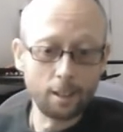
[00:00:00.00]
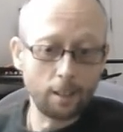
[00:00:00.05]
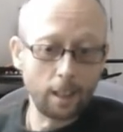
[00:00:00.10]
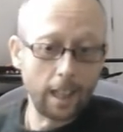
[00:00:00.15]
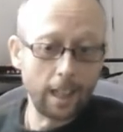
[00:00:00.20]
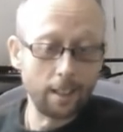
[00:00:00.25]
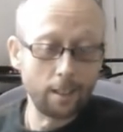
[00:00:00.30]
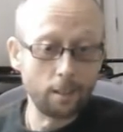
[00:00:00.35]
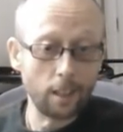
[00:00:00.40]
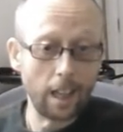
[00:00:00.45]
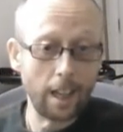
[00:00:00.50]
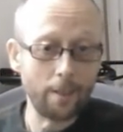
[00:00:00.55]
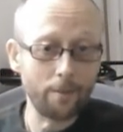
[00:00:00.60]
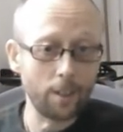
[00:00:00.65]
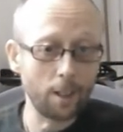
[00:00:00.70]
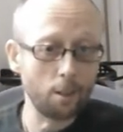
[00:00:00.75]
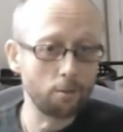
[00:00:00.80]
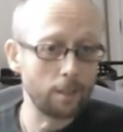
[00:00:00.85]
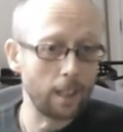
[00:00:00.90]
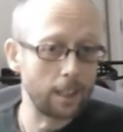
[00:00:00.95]
and
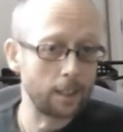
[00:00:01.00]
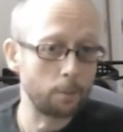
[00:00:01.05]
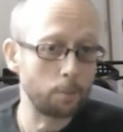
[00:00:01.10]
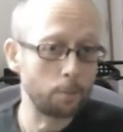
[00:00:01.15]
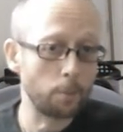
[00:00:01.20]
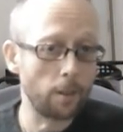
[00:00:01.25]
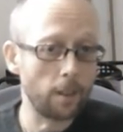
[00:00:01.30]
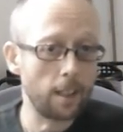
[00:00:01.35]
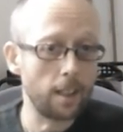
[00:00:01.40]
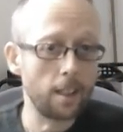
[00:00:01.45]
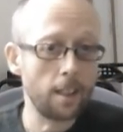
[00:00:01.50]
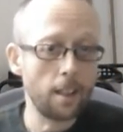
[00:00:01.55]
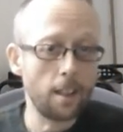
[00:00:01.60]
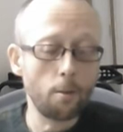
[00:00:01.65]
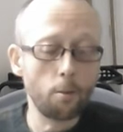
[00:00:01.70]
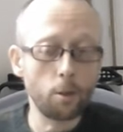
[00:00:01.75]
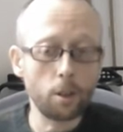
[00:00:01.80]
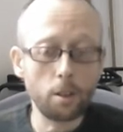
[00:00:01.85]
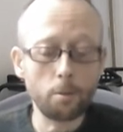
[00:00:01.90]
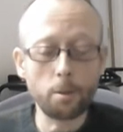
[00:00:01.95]
have a little rest. But
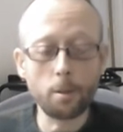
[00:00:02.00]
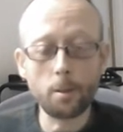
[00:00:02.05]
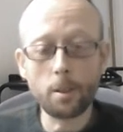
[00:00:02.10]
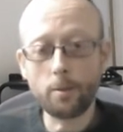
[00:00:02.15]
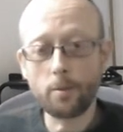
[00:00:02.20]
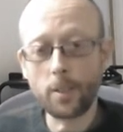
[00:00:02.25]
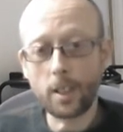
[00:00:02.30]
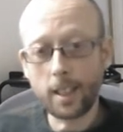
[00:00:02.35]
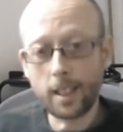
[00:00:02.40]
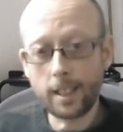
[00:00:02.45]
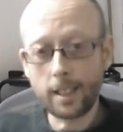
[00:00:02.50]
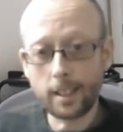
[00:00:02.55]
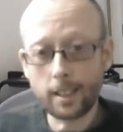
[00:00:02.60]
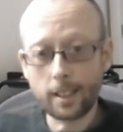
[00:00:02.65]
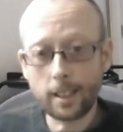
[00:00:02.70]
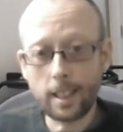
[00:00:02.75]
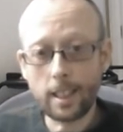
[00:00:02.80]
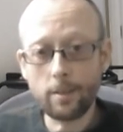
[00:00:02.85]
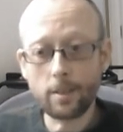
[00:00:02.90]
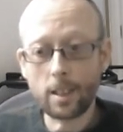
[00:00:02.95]
what you'll probably find,
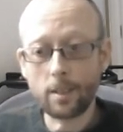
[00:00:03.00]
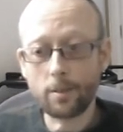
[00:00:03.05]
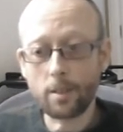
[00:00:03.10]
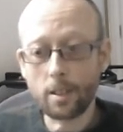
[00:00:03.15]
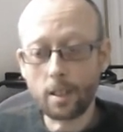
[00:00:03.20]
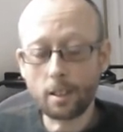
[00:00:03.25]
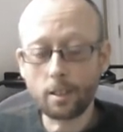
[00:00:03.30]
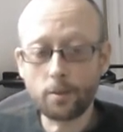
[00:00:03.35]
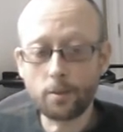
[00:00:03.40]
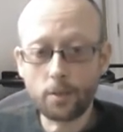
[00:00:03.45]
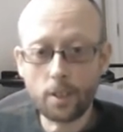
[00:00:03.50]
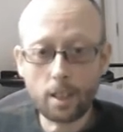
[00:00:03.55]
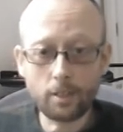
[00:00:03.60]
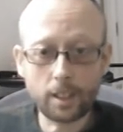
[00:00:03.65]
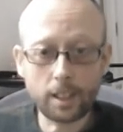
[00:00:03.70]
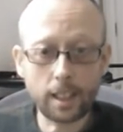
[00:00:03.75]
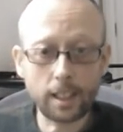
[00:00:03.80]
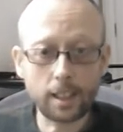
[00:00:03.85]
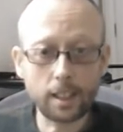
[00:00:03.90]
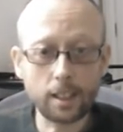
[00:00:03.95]
even after those
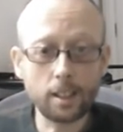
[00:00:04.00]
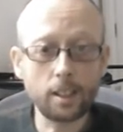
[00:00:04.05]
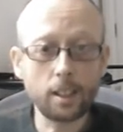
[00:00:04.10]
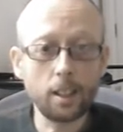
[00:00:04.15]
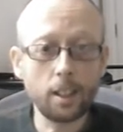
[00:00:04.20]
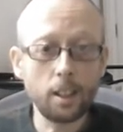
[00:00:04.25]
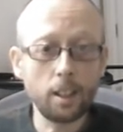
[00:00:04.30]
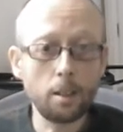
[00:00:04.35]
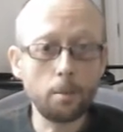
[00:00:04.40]
5 sessions,